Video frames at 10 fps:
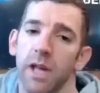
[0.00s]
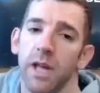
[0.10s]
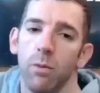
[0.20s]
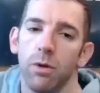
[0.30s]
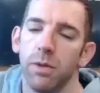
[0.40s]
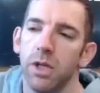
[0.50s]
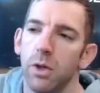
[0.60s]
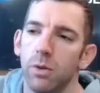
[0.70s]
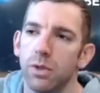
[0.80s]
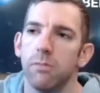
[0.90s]
they would be
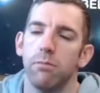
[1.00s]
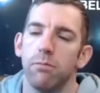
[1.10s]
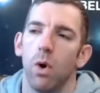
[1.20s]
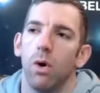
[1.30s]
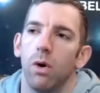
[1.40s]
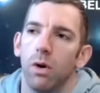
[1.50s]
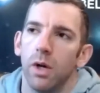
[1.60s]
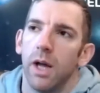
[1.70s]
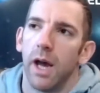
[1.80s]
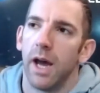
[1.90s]
using more
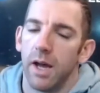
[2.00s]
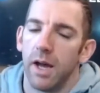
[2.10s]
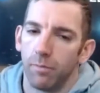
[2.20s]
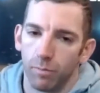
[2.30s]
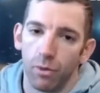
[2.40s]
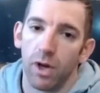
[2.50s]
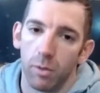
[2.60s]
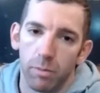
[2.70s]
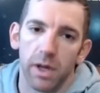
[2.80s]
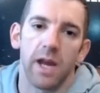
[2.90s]

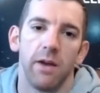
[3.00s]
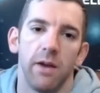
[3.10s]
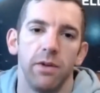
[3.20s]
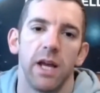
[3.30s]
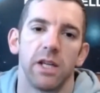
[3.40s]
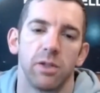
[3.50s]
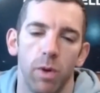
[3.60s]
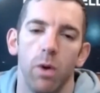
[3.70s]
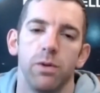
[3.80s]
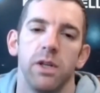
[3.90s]
real big, heavy,
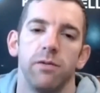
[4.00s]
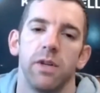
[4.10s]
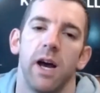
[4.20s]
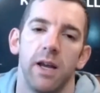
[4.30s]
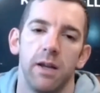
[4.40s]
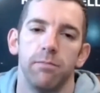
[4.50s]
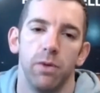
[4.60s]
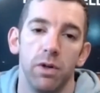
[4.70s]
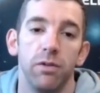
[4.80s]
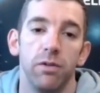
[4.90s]
explosive type
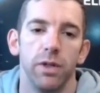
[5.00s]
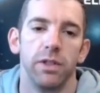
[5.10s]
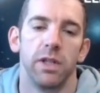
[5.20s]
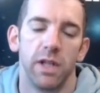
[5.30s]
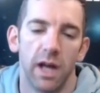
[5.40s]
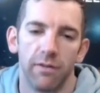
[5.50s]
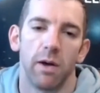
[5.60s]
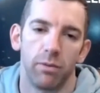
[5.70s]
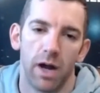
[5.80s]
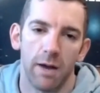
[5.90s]
movement and have
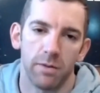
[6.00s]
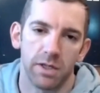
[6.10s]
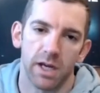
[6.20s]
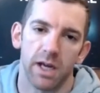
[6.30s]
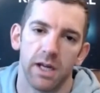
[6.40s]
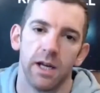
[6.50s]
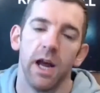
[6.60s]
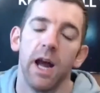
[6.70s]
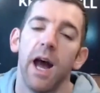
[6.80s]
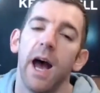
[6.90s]
that primer day.
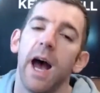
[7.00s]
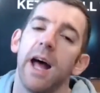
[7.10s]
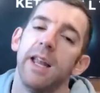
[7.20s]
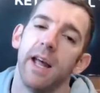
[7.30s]
And then